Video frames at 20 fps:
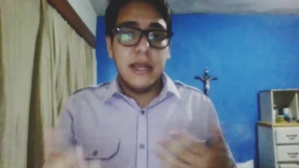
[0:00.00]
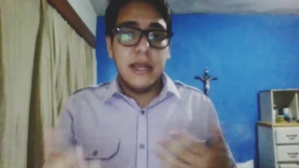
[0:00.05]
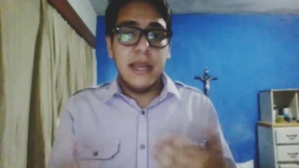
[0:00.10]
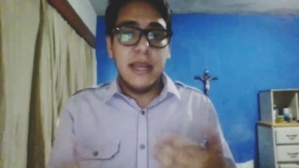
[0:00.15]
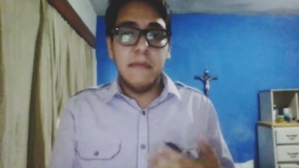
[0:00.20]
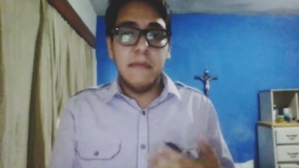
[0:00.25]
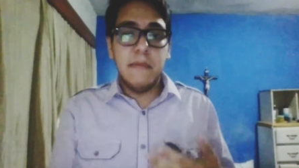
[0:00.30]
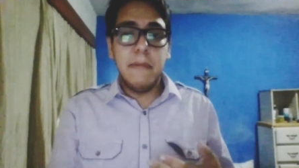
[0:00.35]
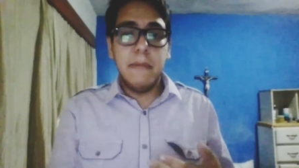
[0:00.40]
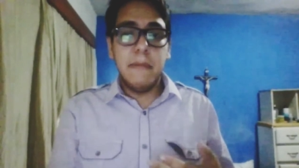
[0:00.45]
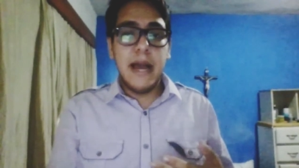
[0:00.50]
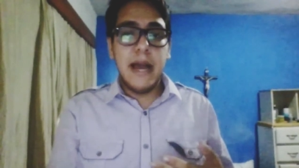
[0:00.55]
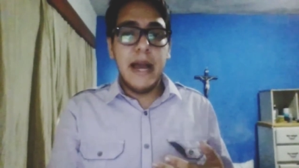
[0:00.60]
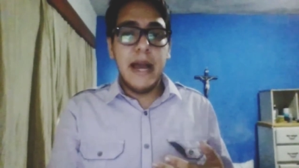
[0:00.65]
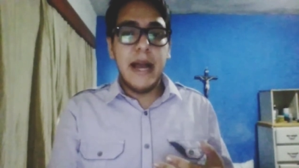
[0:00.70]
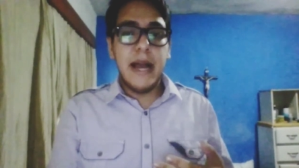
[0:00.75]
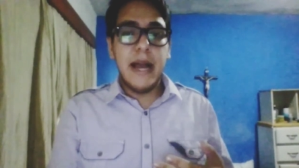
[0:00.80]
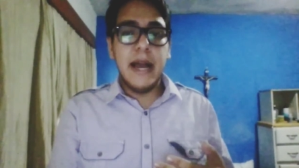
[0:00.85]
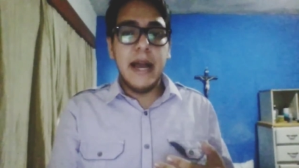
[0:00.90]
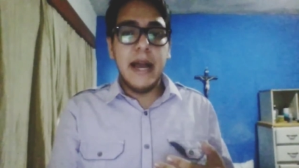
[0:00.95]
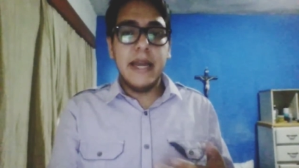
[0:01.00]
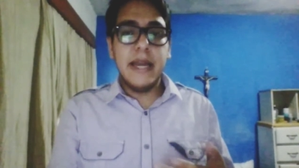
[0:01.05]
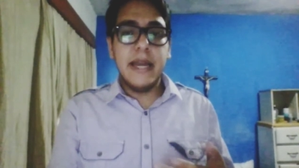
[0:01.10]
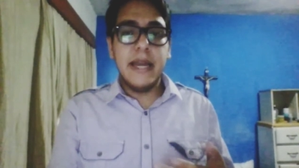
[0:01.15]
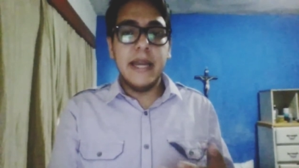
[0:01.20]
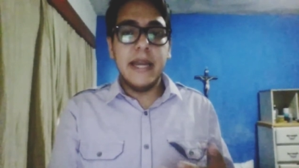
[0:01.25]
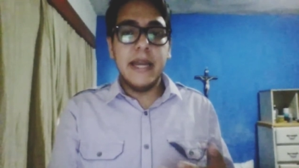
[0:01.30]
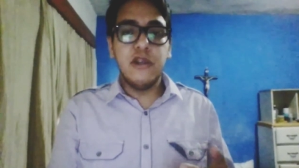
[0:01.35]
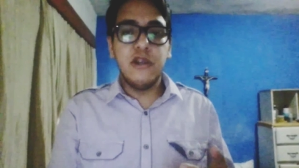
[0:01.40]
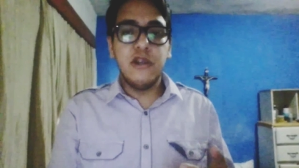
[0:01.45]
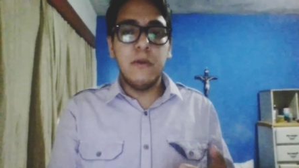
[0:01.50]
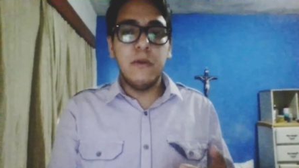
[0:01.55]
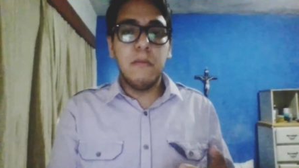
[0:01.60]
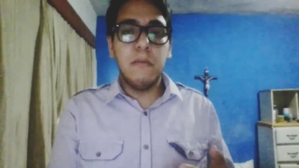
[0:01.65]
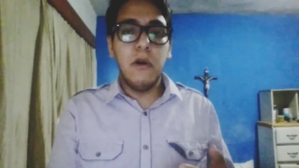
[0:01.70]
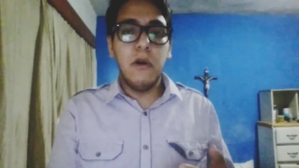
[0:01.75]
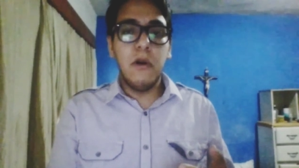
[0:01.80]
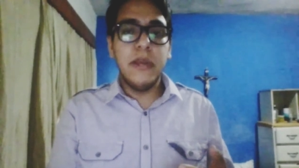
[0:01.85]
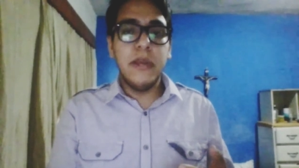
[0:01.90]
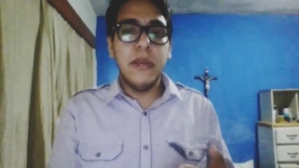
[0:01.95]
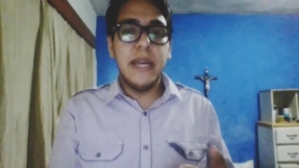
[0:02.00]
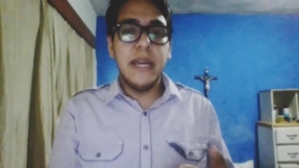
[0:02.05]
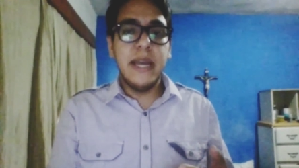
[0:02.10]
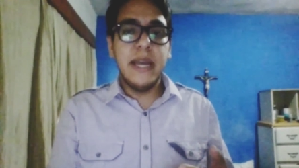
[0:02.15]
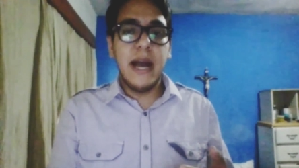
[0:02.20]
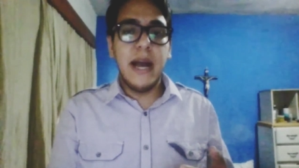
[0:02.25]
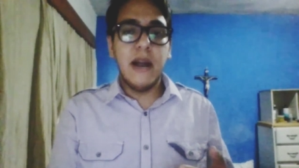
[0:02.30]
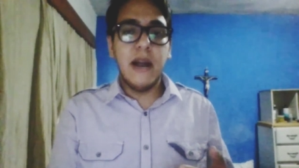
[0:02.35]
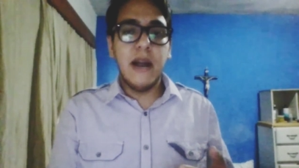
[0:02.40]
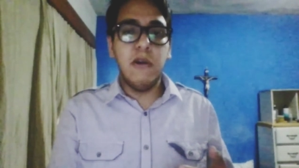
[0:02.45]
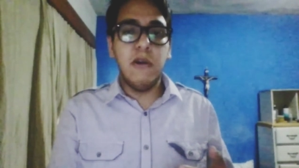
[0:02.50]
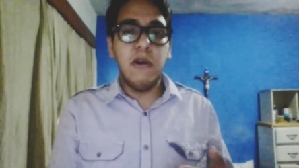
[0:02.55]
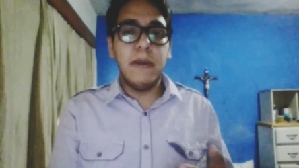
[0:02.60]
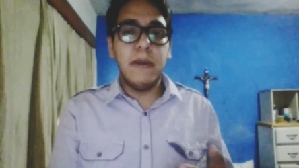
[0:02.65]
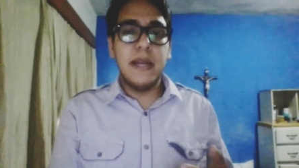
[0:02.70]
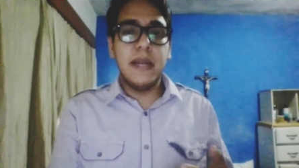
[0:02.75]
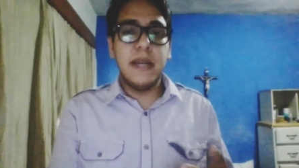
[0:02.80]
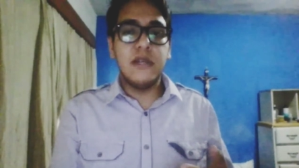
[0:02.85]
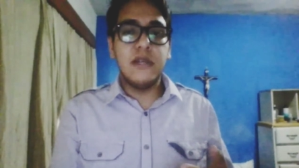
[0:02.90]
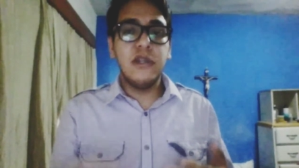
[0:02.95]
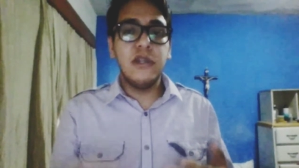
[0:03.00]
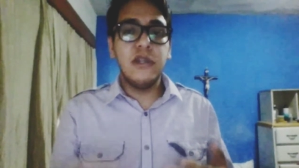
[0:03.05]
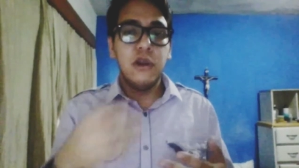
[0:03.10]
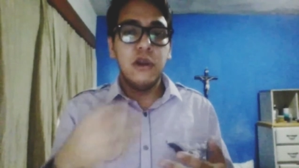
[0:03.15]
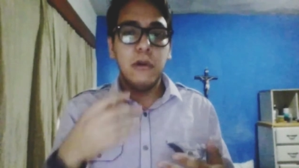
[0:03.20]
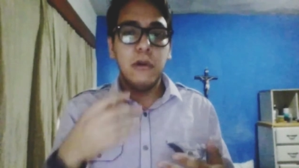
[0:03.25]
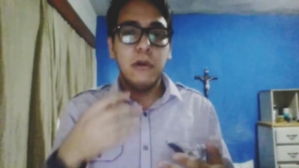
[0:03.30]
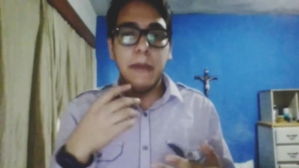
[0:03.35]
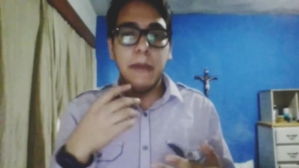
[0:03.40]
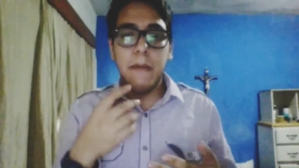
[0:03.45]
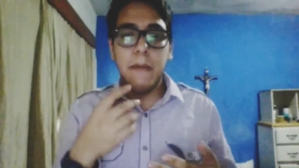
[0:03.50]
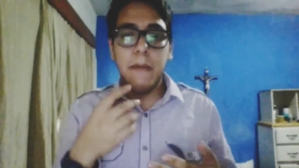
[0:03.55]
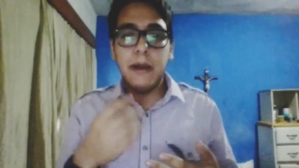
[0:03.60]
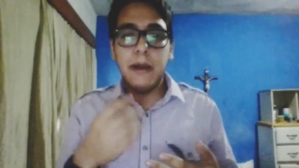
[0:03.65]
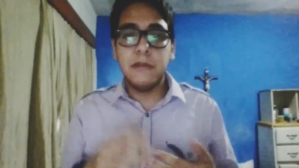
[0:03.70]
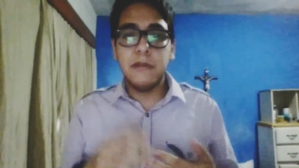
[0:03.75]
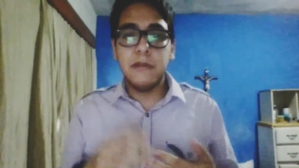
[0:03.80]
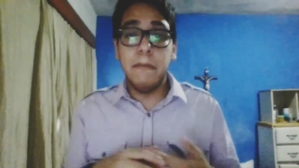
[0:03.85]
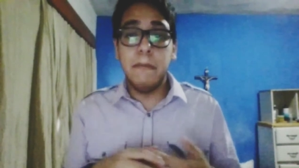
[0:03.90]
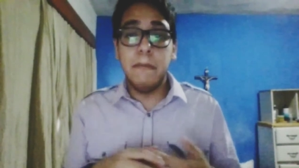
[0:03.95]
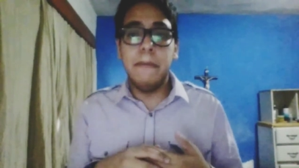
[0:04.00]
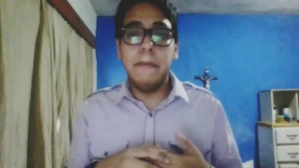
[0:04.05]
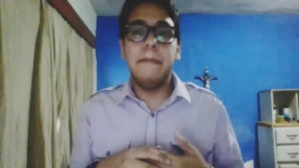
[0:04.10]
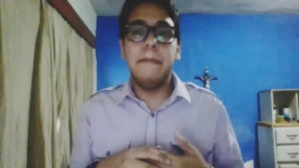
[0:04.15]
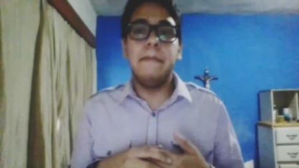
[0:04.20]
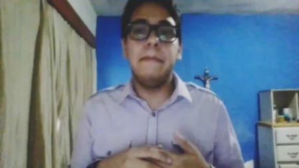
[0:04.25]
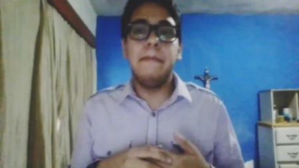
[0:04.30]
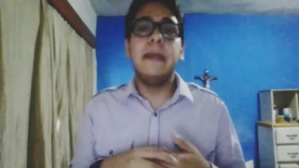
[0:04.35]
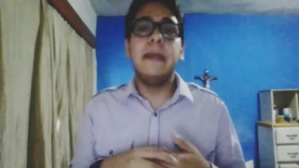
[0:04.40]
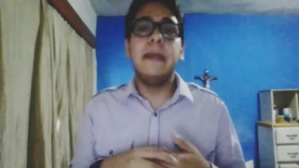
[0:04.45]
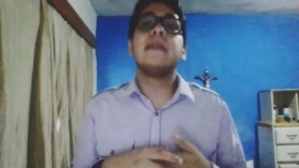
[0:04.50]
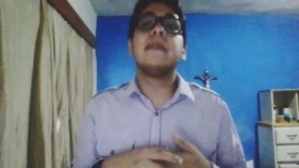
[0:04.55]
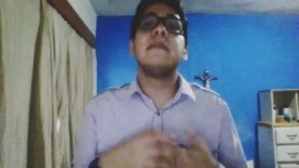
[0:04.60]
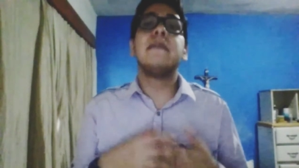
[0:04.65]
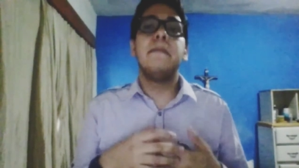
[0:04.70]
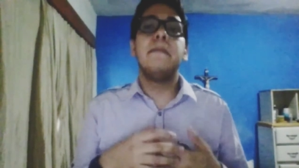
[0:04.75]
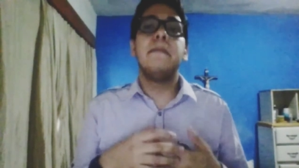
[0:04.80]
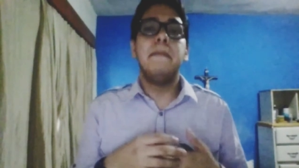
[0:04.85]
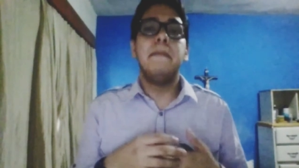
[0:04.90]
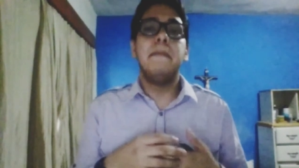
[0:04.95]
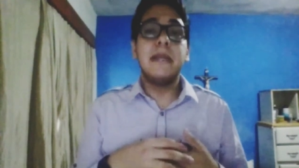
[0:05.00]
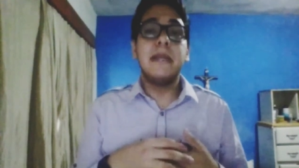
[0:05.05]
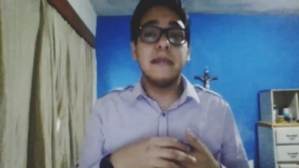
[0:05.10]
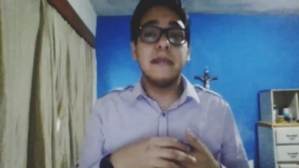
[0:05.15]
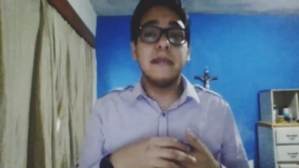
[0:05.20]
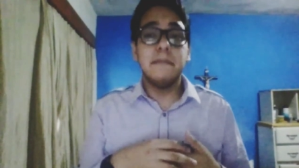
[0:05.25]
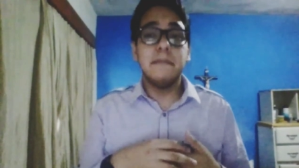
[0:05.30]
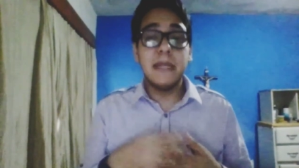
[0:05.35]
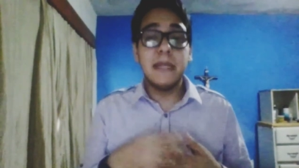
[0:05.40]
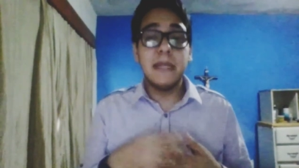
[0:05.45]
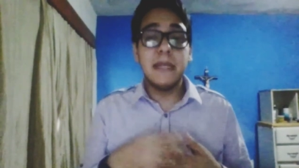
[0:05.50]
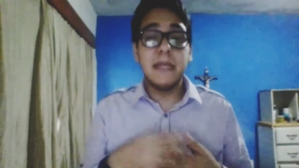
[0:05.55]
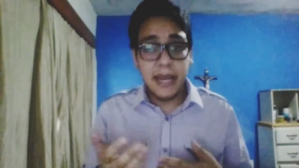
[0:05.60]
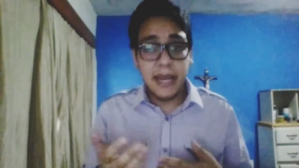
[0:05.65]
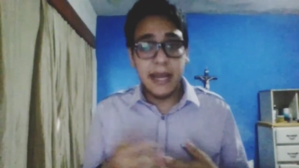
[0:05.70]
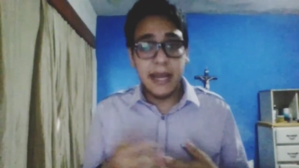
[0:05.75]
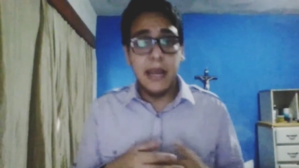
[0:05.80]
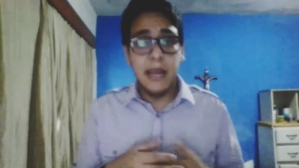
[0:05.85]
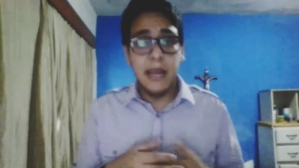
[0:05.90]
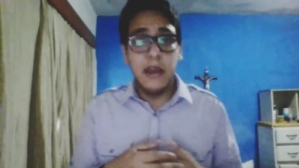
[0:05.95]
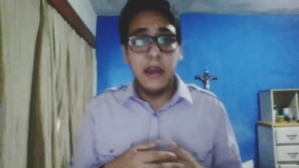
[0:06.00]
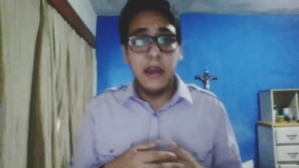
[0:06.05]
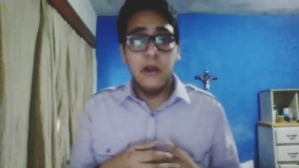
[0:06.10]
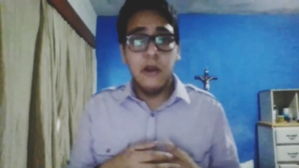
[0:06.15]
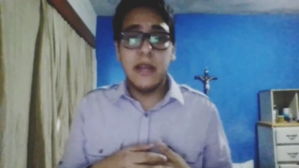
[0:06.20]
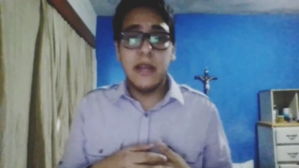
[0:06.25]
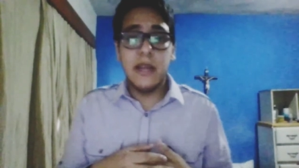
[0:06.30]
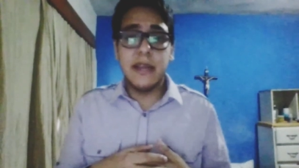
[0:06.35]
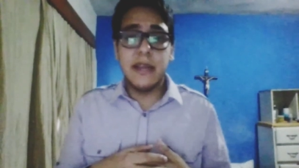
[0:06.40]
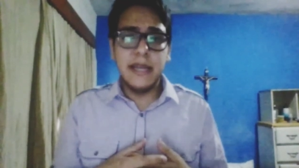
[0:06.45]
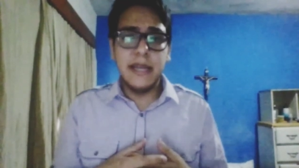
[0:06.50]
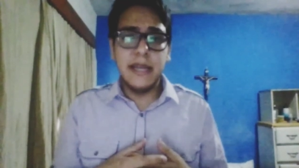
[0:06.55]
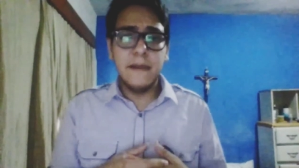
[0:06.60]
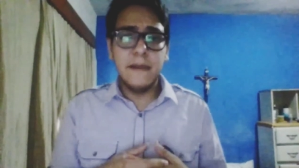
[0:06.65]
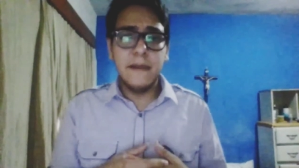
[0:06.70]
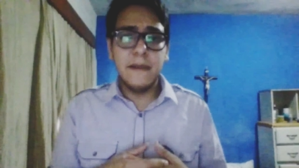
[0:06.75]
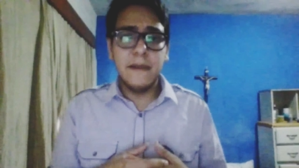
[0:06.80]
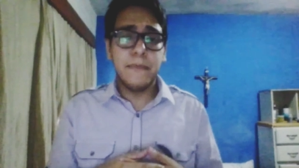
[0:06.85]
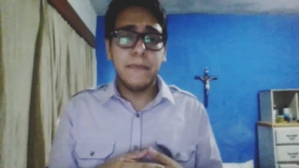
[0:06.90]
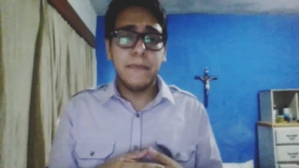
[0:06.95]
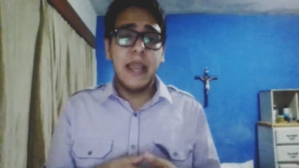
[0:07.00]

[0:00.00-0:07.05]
then my your body accompanies your verbal mens, mens, message with this.